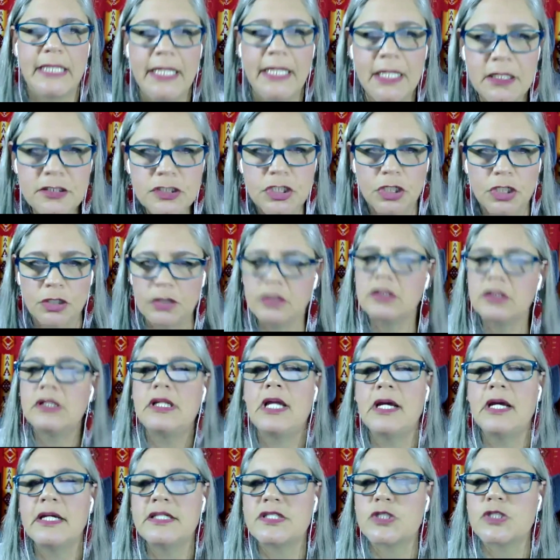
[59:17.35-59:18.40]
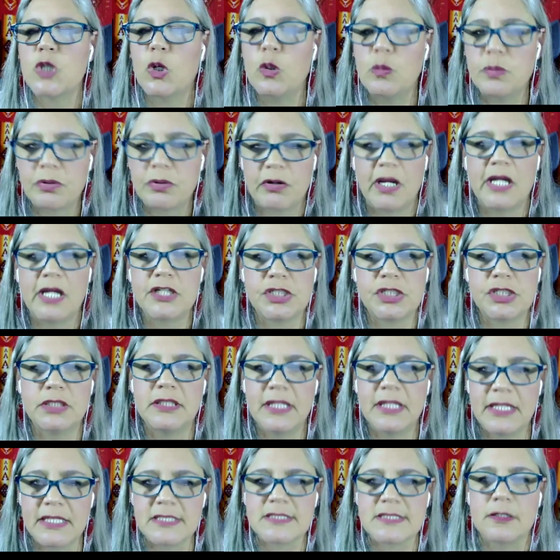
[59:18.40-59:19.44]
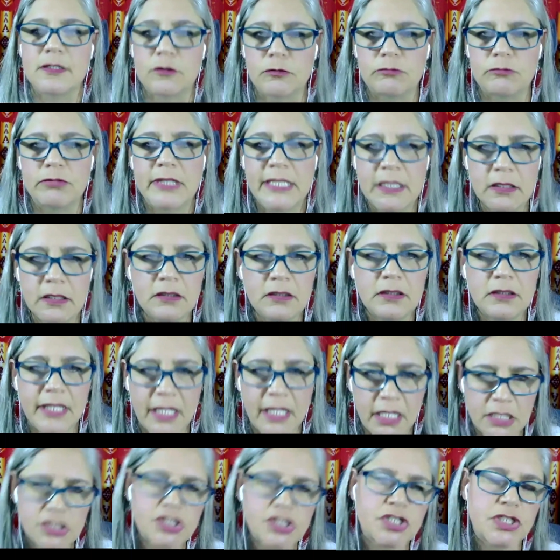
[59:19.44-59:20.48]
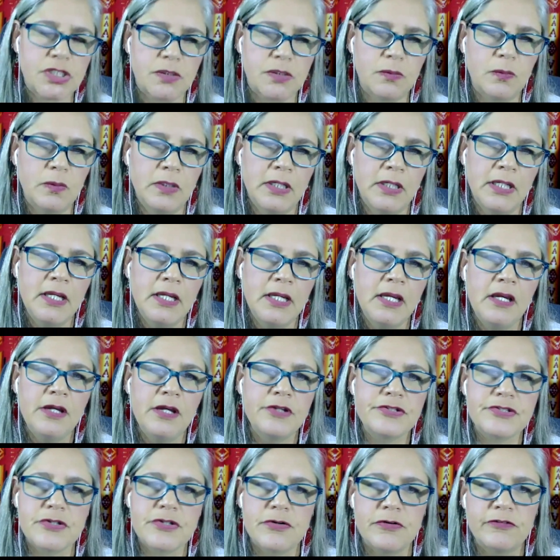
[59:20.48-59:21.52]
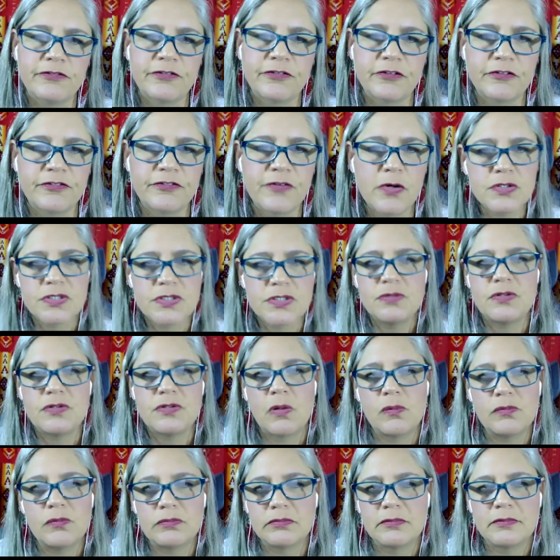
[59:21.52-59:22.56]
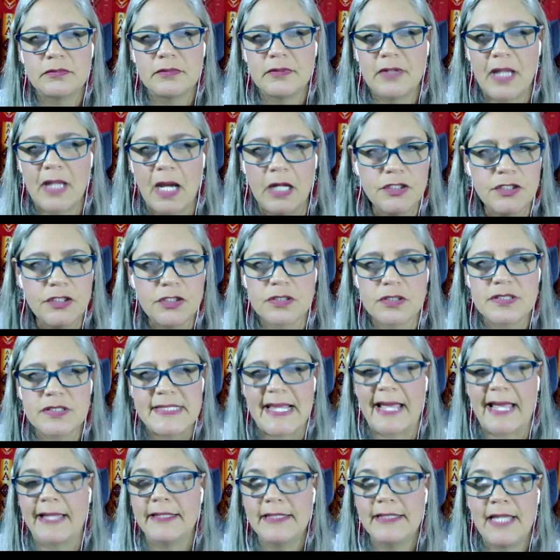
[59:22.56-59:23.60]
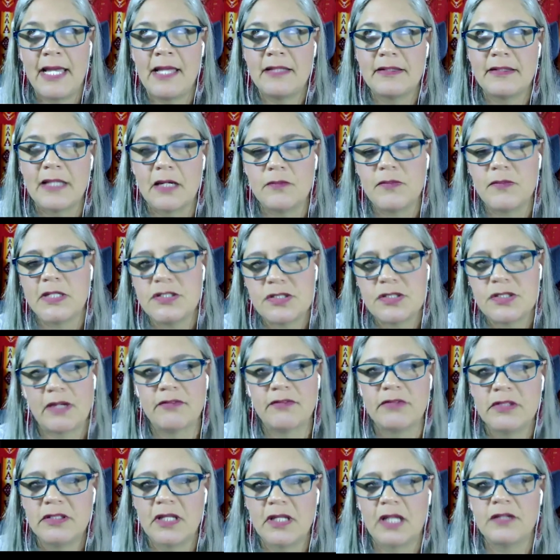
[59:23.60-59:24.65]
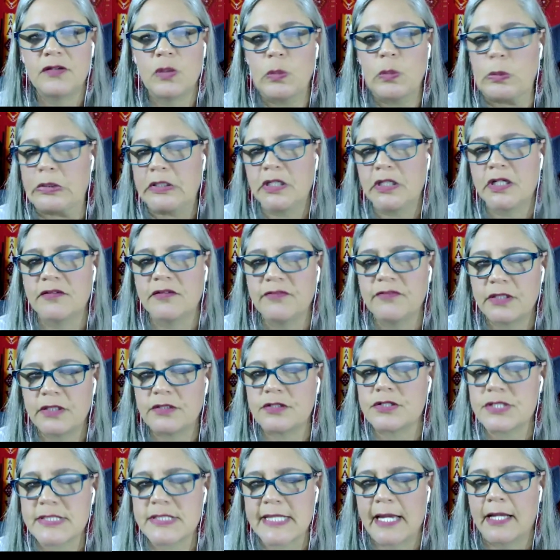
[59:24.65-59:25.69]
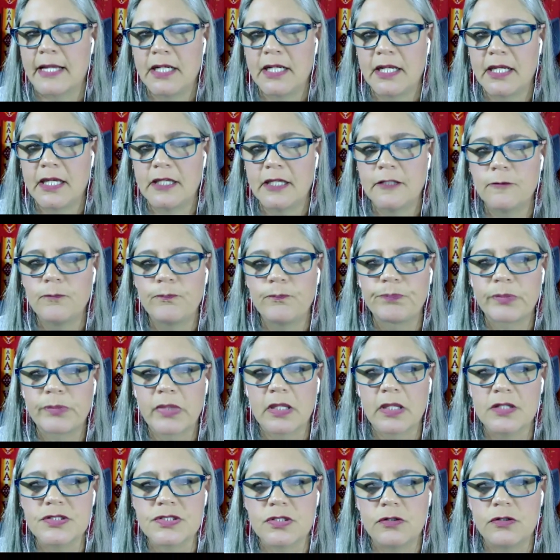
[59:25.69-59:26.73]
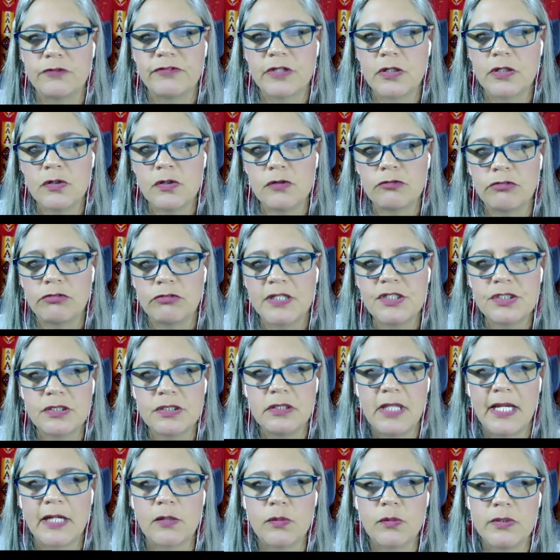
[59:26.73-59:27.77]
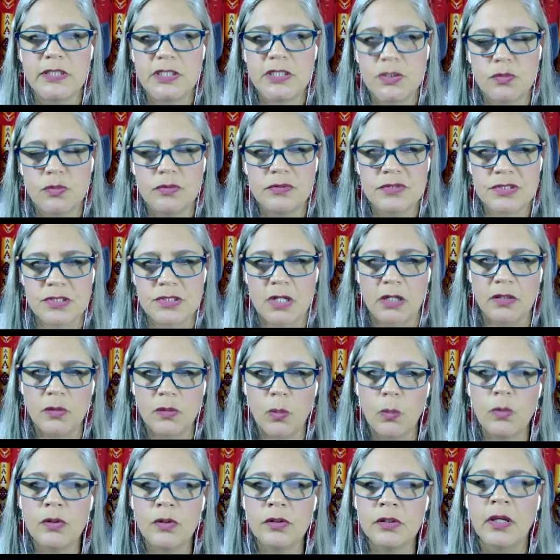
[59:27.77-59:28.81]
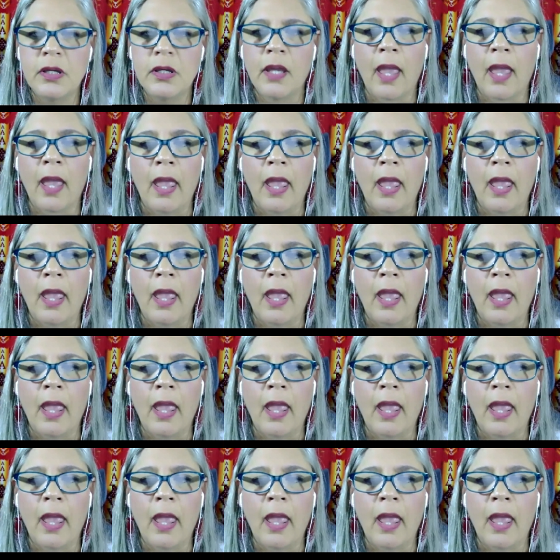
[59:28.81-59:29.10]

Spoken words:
internalized oppression is a real issue. So for folks who don't understand that, that means you haven't done the work of understanding it. So if you go to racialequitytools.org,